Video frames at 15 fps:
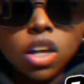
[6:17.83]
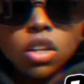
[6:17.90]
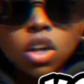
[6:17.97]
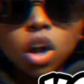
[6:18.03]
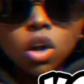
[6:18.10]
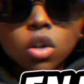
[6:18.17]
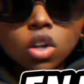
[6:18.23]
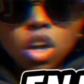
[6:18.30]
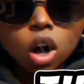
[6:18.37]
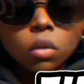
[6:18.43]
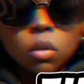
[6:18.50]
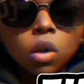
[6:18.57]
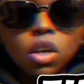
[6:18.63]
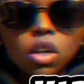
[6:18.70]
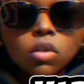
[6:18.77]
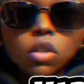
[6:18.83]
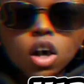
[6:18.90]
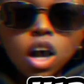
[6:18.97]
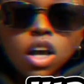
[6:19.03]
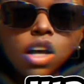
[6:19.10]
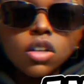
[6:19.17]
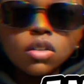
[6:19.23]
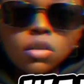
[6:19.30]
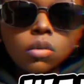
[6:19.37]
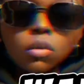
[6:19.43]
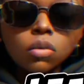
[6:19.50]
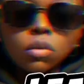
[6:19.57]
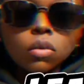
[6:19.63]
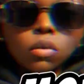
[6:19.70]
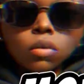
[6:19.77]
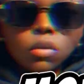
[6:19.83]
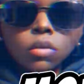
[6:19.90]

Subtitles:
you enjoyed this video and want to learn more